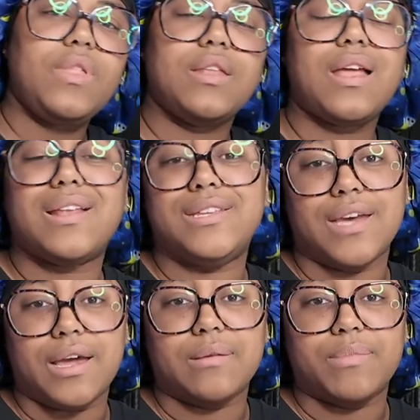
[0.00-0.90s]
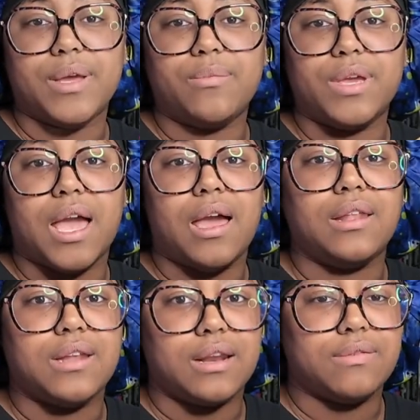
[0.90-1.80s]
not done, but we got a
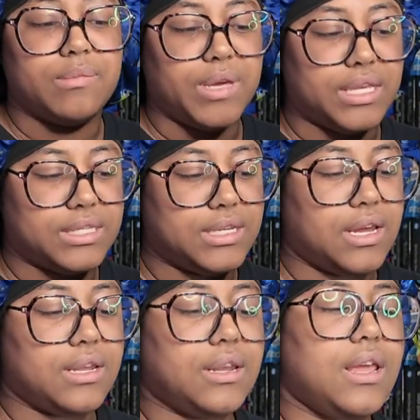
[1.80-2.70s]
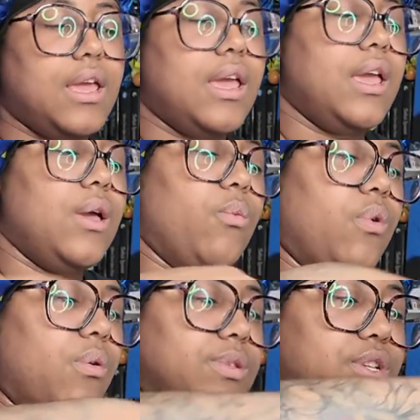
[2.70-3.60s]
lot of the base done. We'll